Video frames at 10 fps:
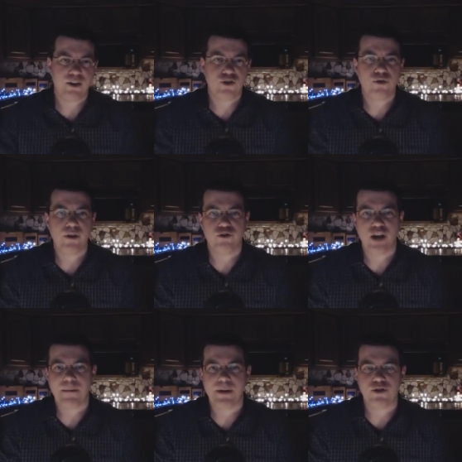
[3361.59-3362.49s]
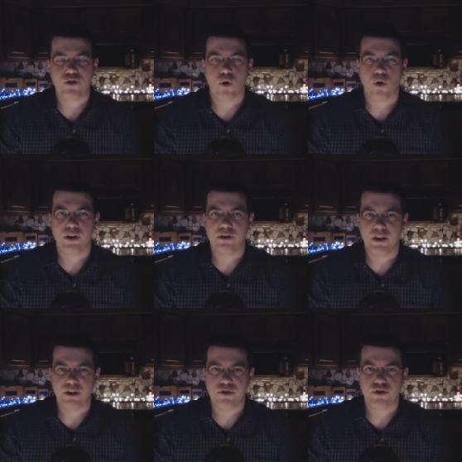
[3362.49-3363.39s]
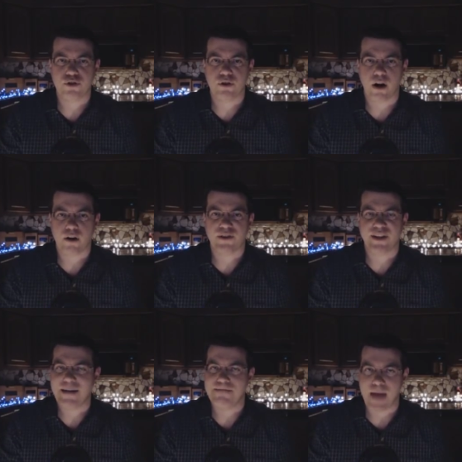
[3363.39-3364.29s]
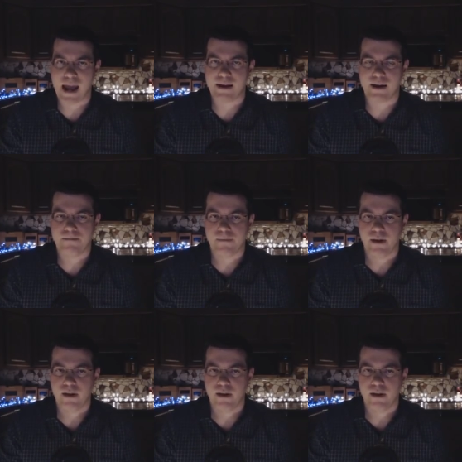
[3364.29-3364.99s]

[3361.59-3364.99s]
A history of Japanese horror in literature, arts, and manga.